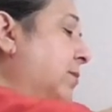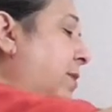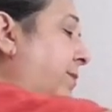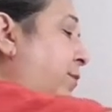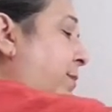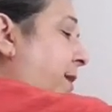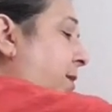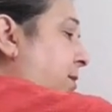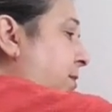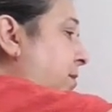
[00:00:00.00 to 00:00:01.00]
Waffle
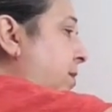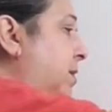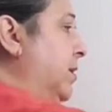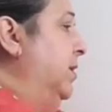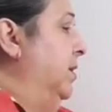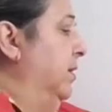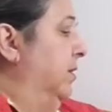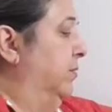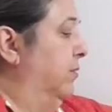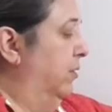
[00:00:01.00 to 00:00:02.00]
Maker
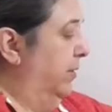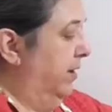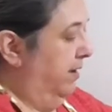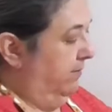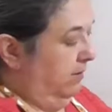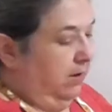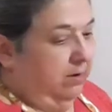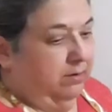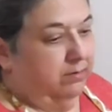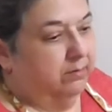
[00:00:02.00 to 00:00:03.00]
is what we have
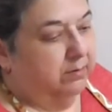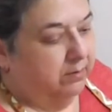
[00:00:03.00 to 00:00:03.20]
here.